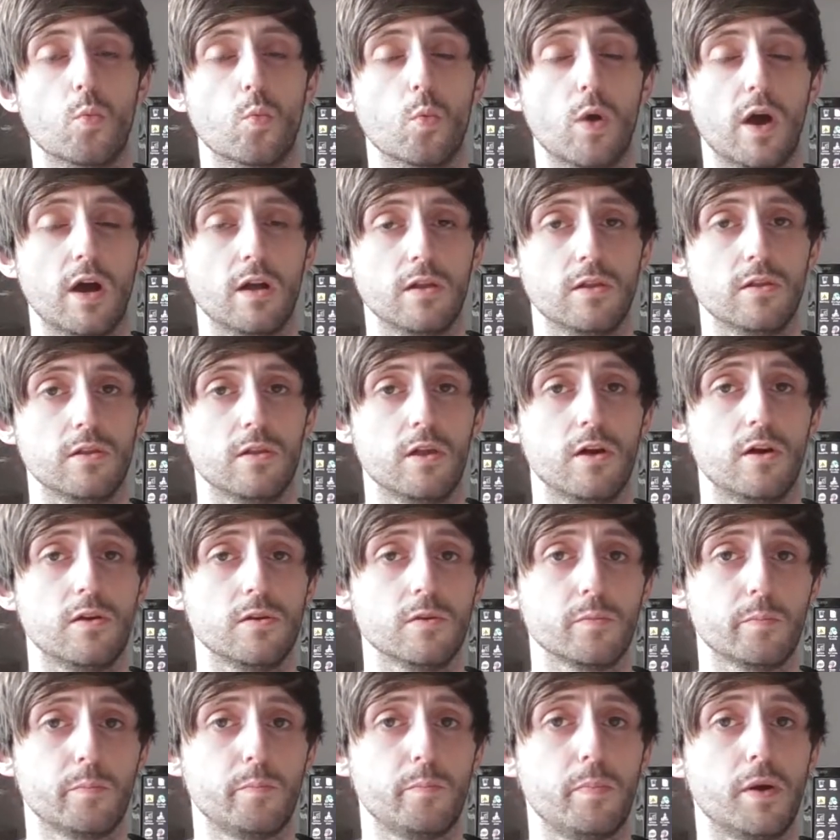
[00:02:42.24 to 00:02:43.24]

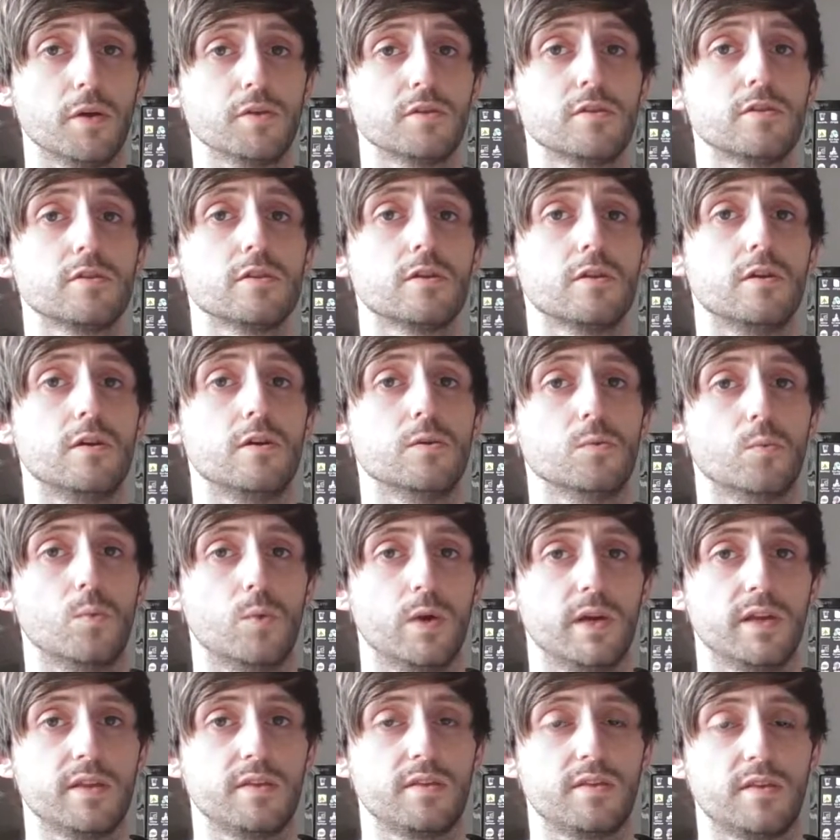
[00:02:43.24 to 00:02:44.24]
bundled along
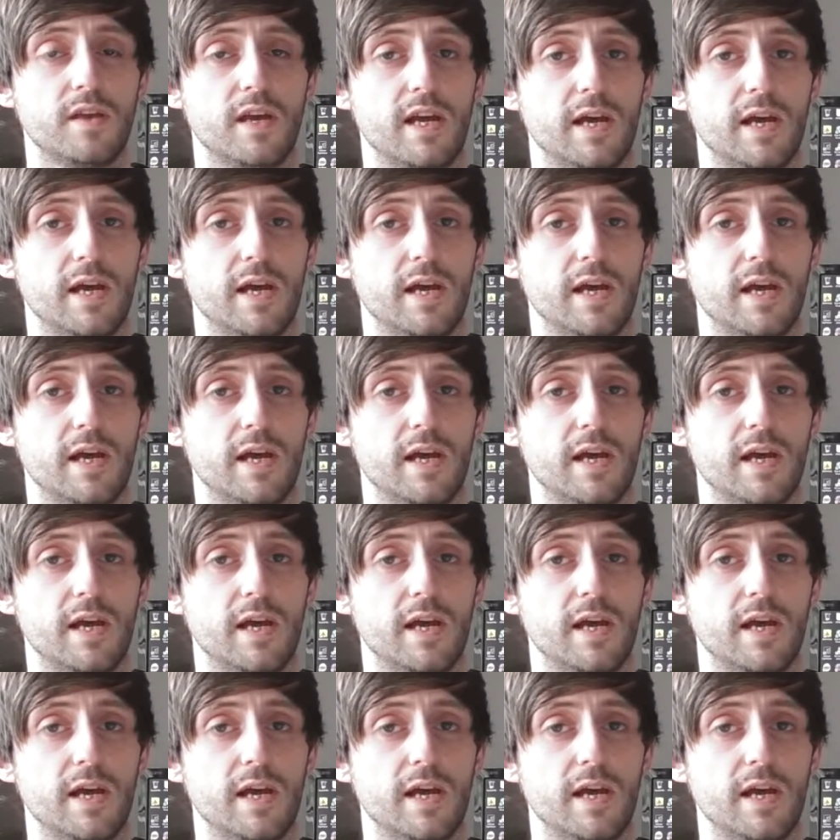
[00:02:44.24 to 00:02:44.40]
with